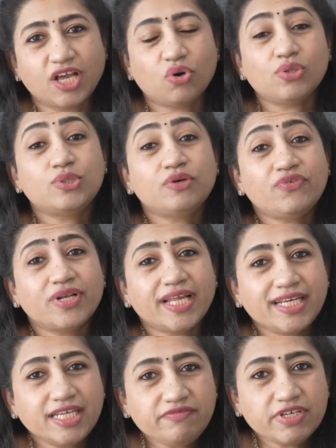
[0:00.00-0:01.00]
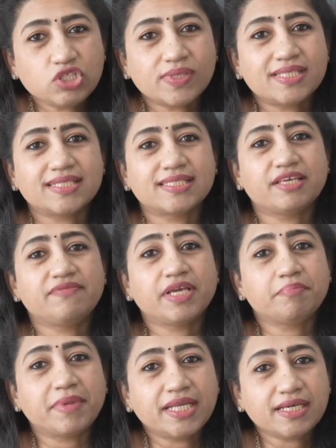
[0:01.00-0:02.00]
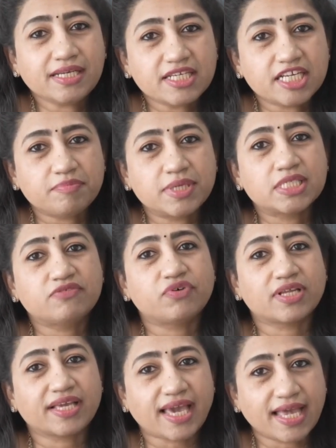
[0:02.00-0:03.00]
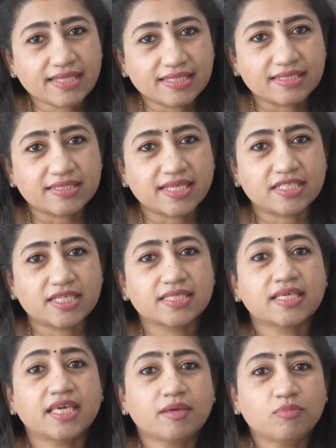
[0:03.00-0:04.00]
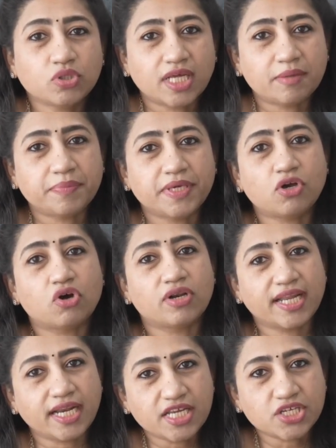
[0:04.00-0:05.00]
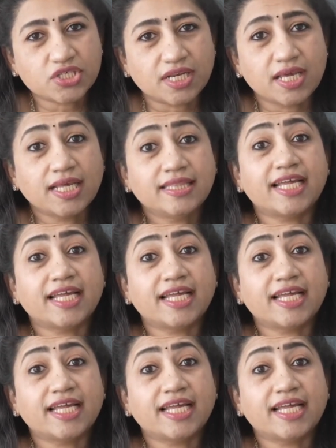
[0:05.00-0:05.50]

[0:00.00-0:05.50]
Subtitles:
Also, for individuals receiving medical treatments for cancer such as chemotherapy or radiation